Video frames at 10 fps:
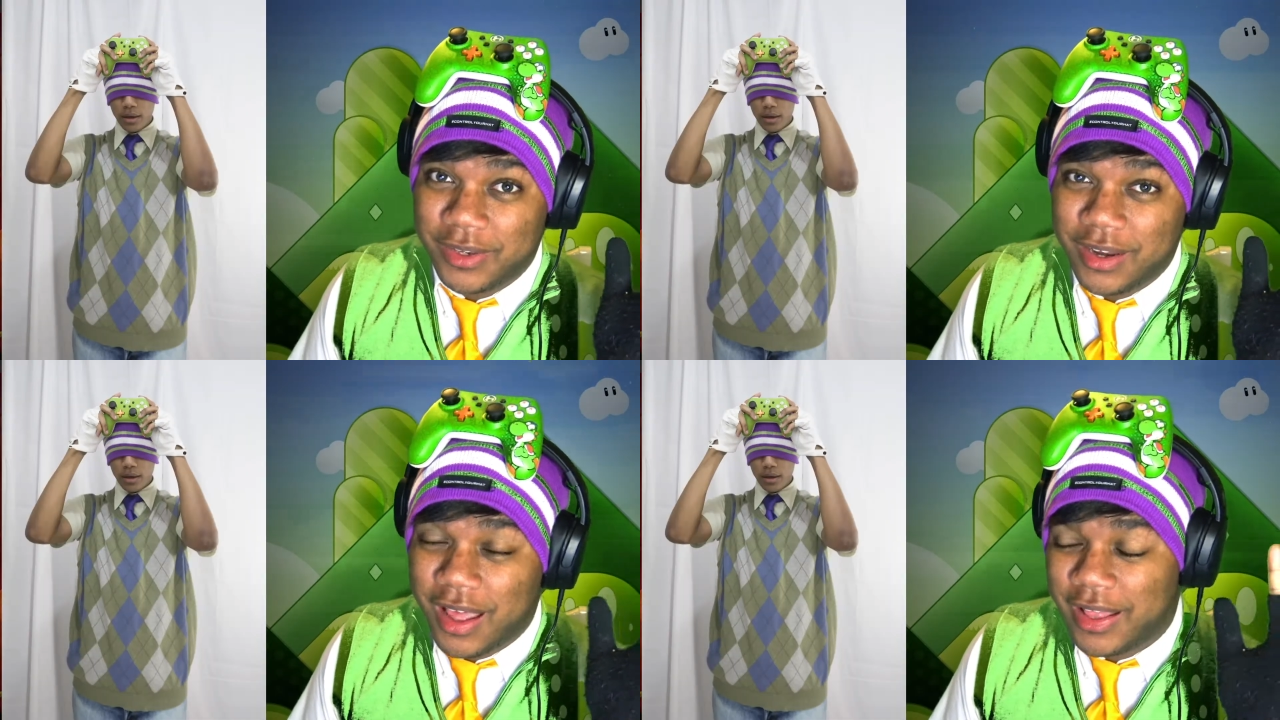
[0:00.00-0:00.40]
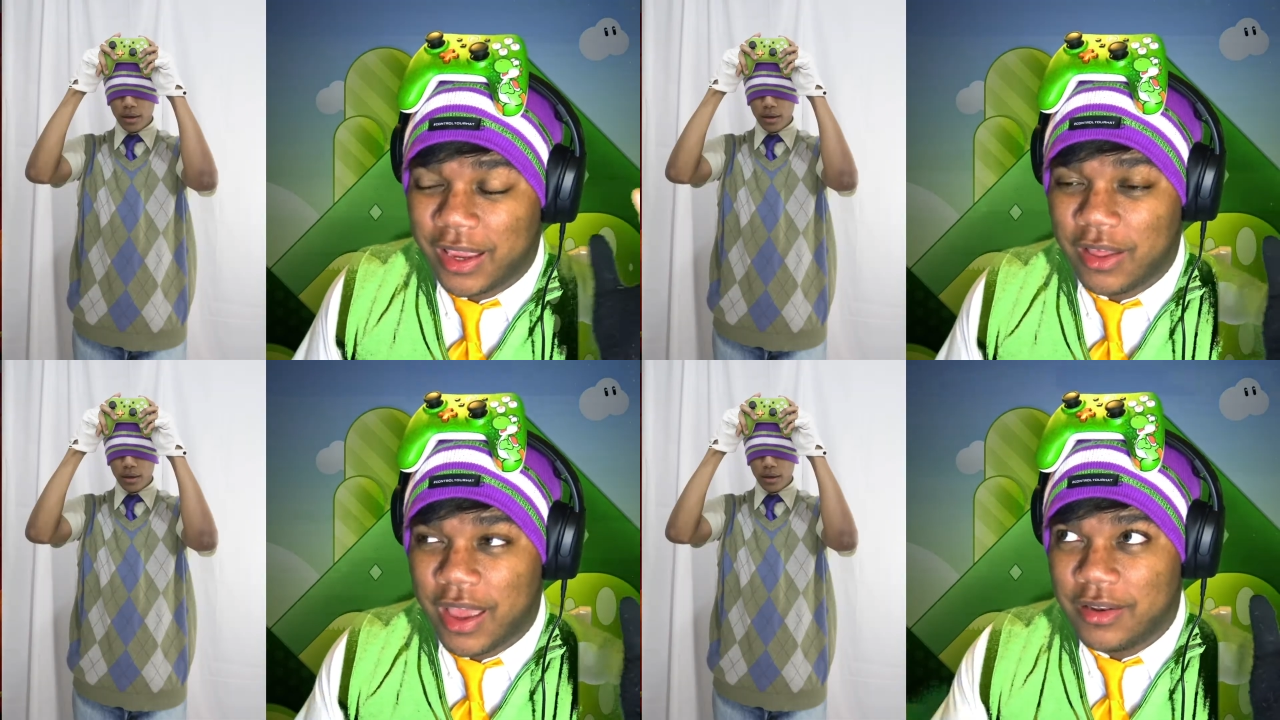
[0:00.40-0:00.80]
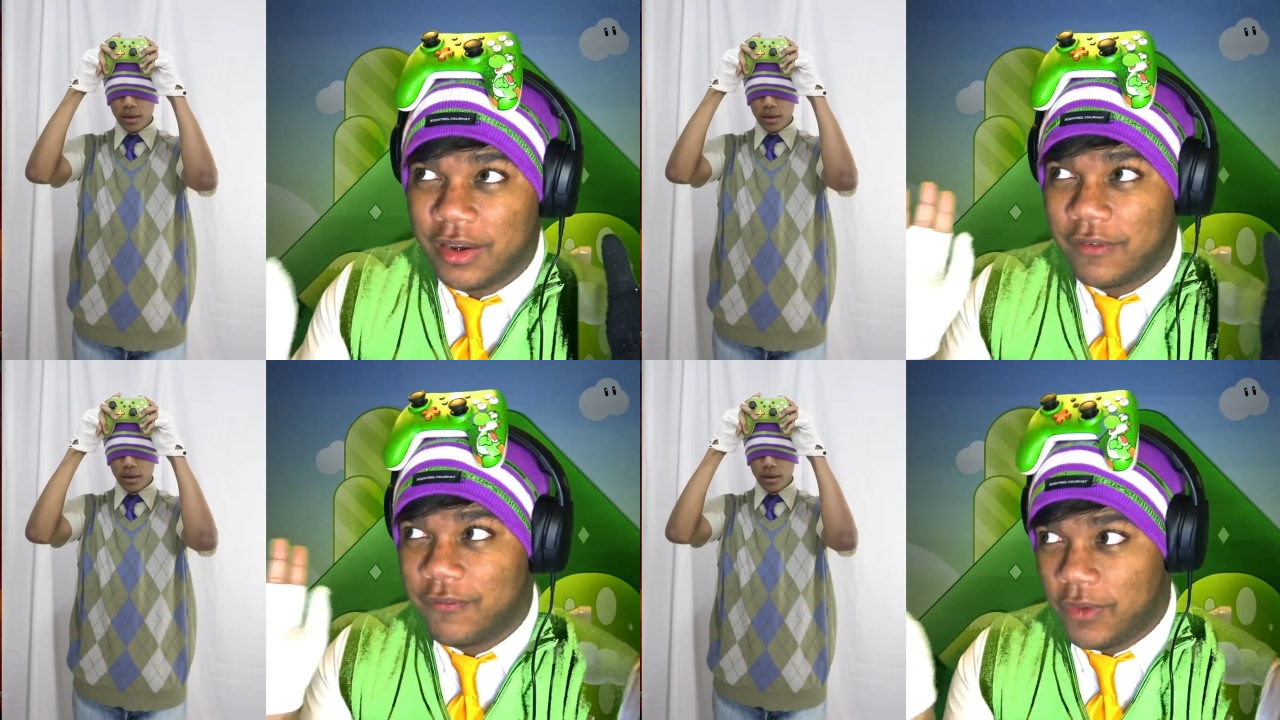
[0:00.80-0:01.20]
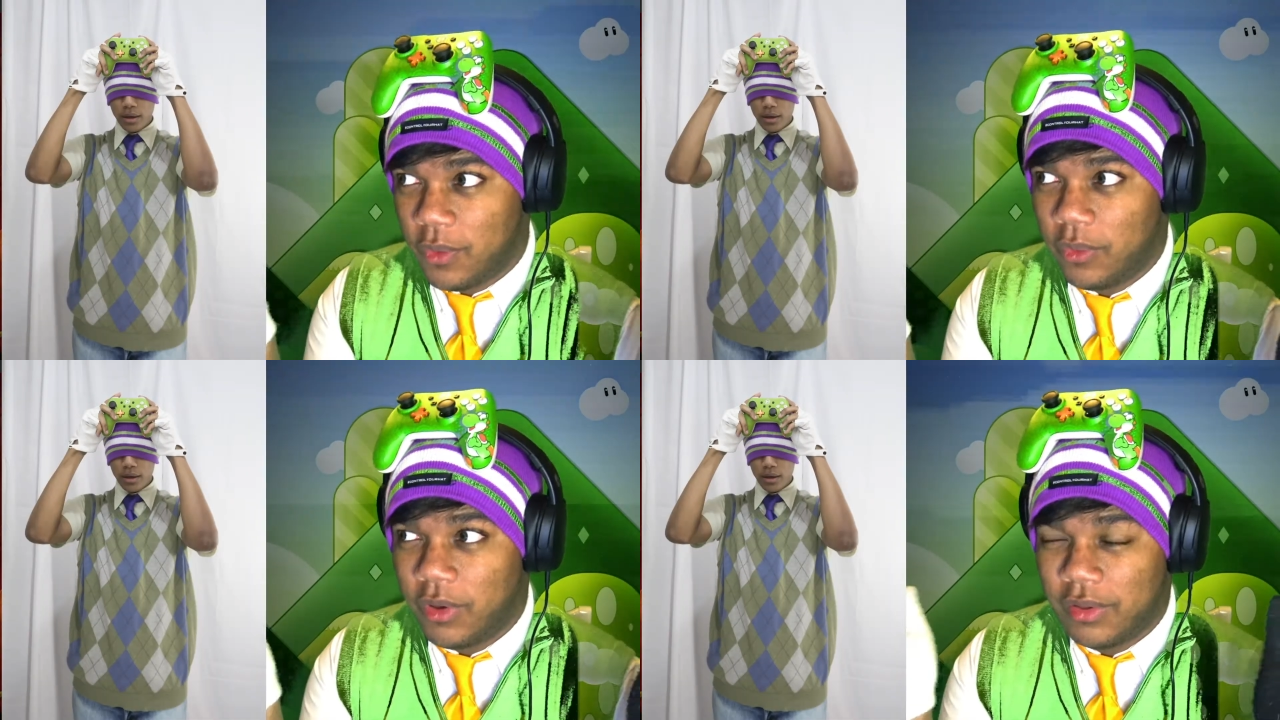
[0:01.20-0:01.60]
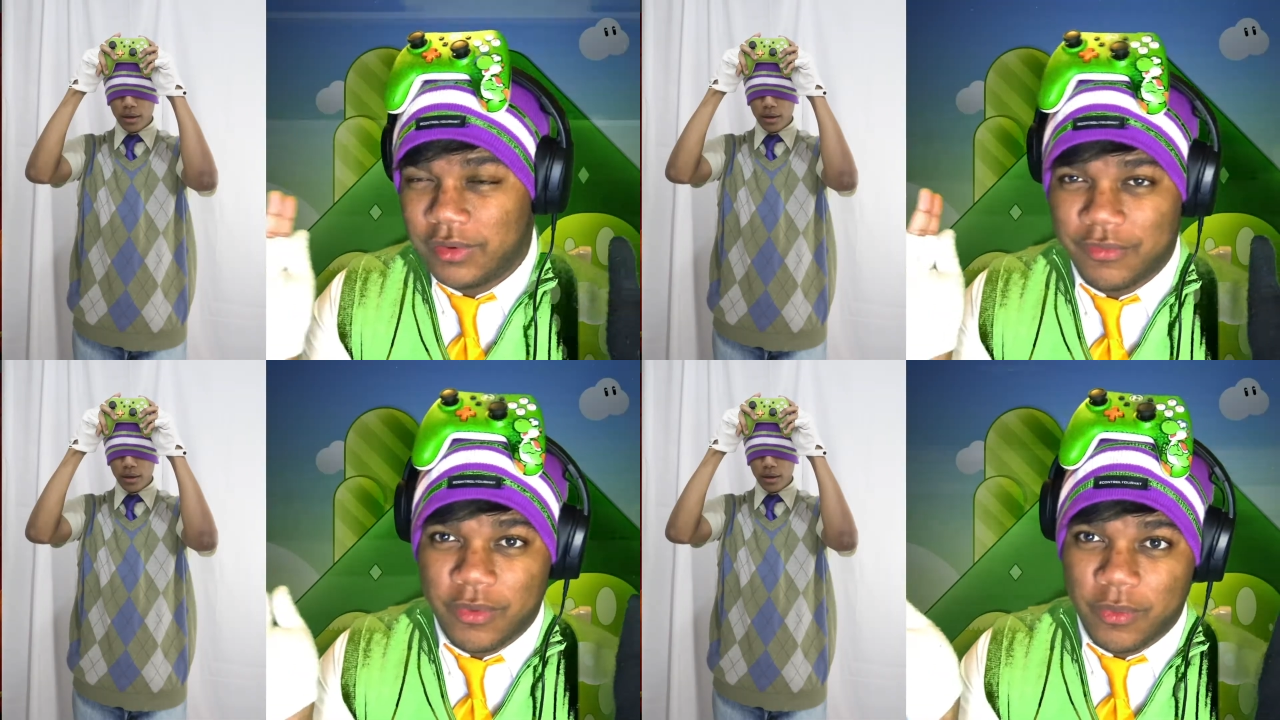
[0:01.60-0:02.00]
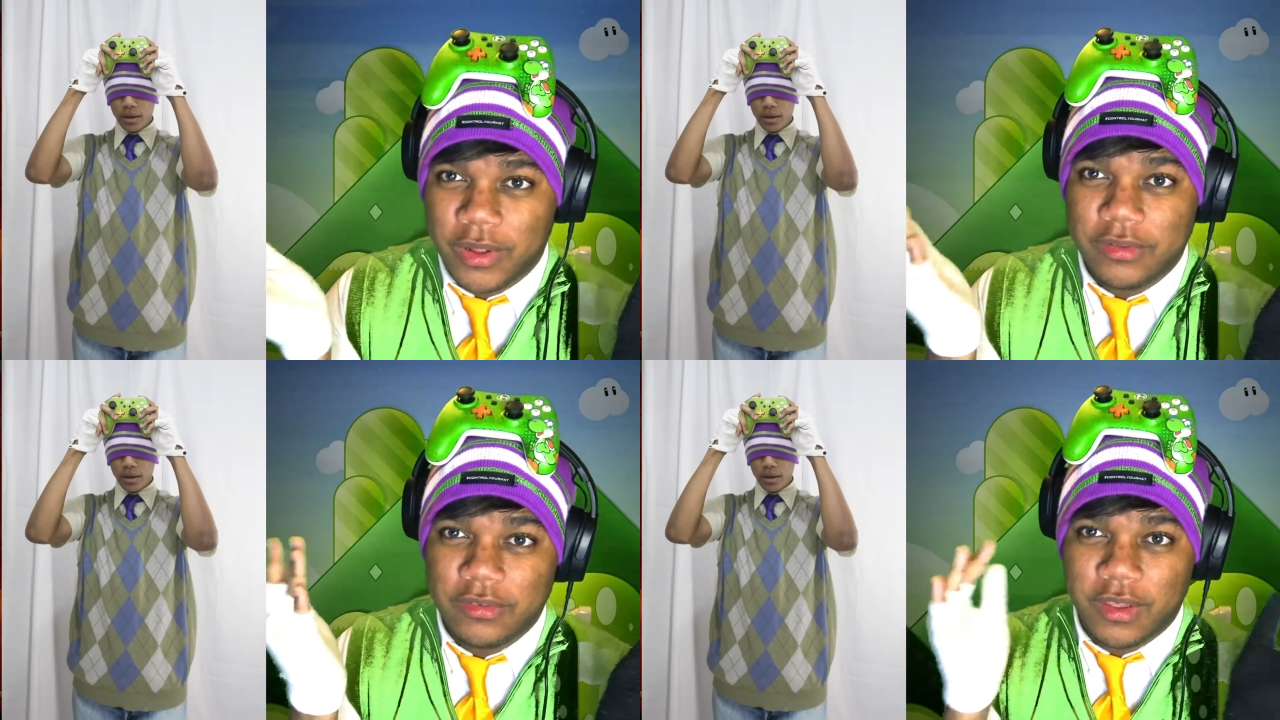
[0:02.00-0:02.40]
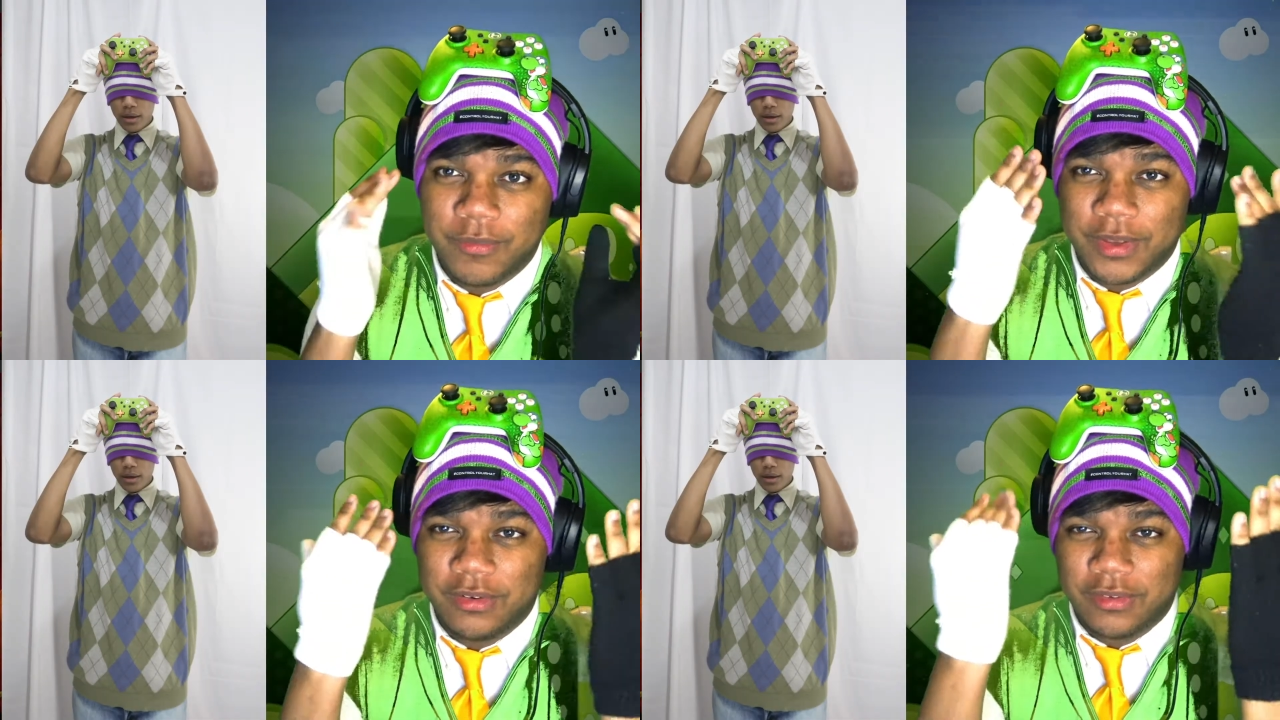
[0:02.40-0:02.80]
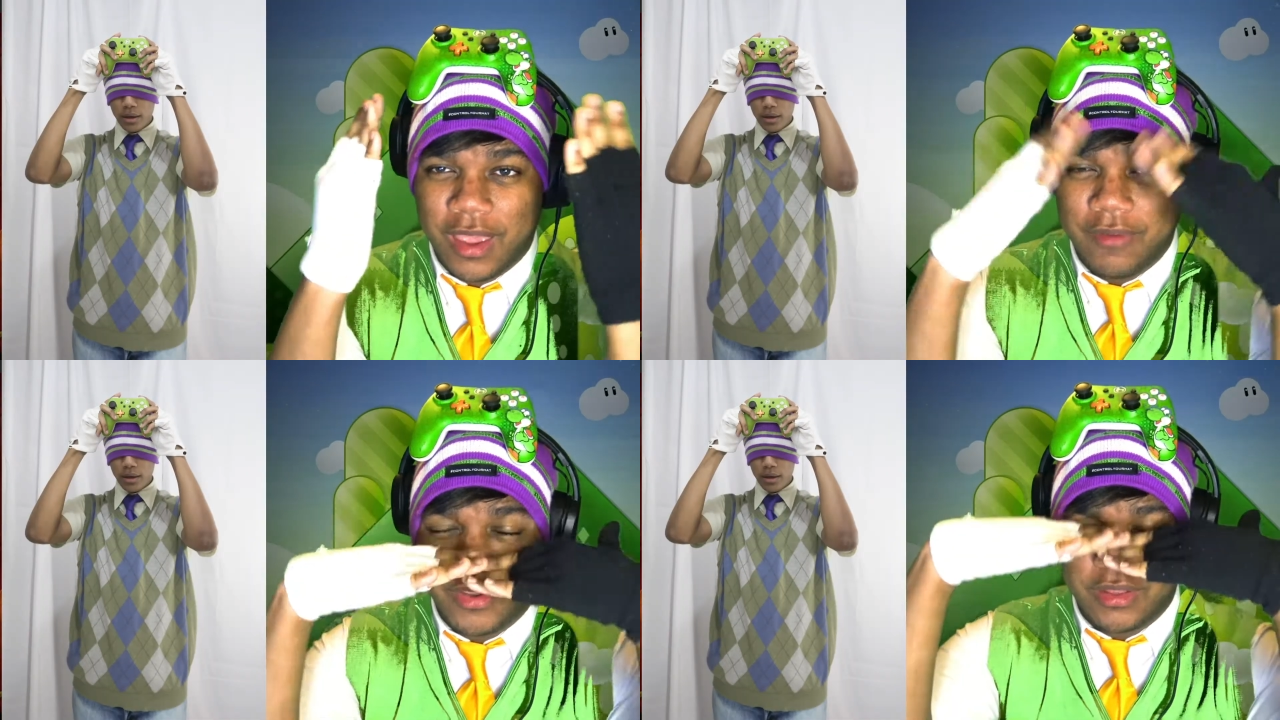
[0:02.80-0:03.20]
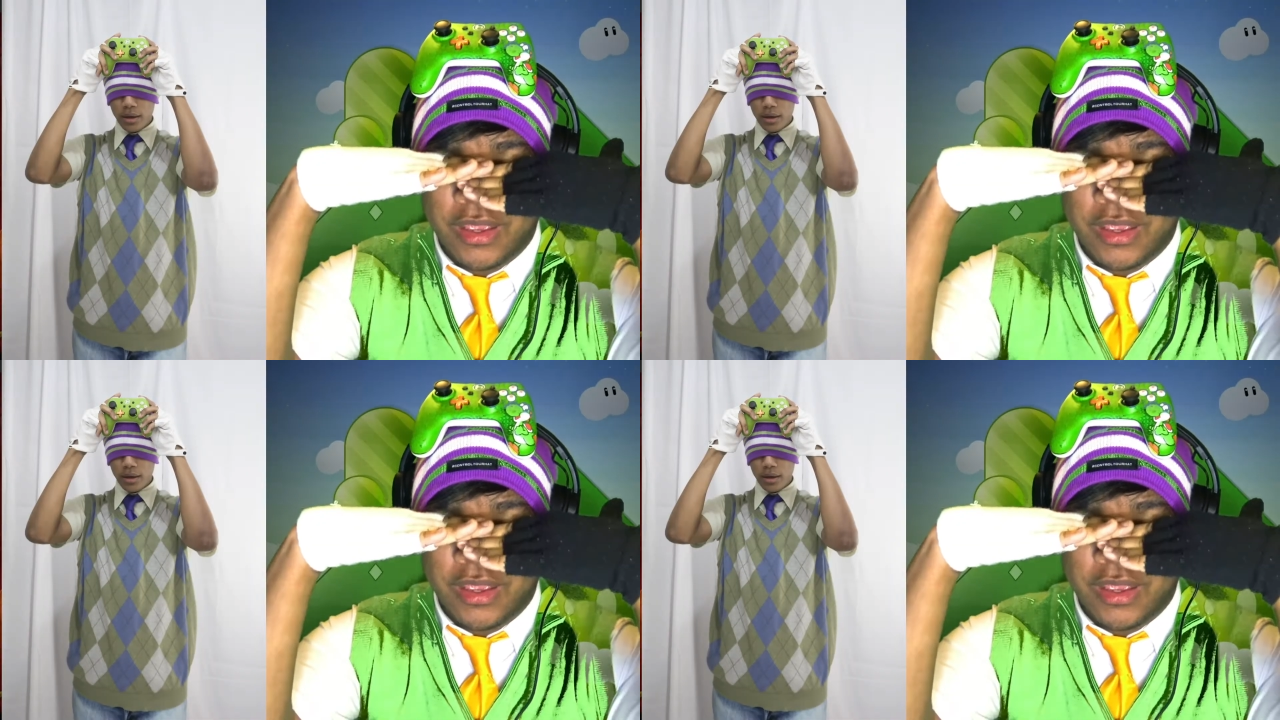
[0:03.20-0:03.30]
Speaker 1: one. Like, I did a few different ones of me just having